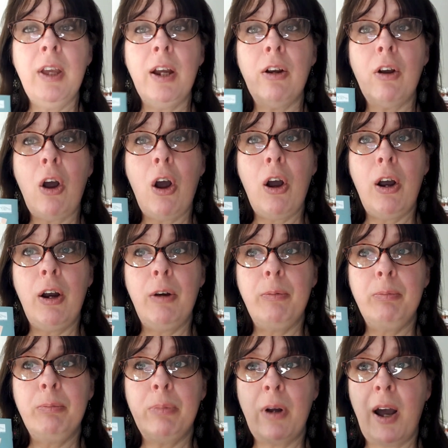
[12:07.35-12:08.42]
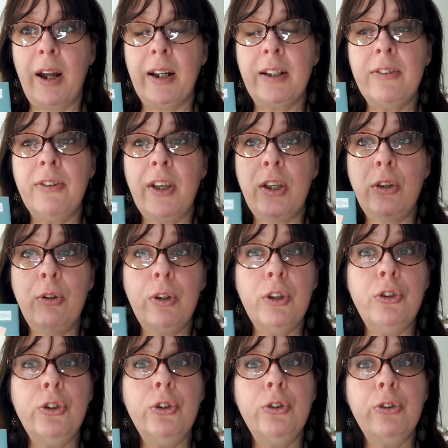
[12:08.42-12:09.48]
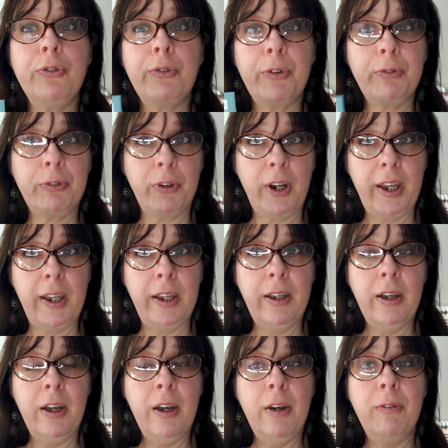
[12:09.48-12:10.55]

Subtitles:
there are products that you can choose for free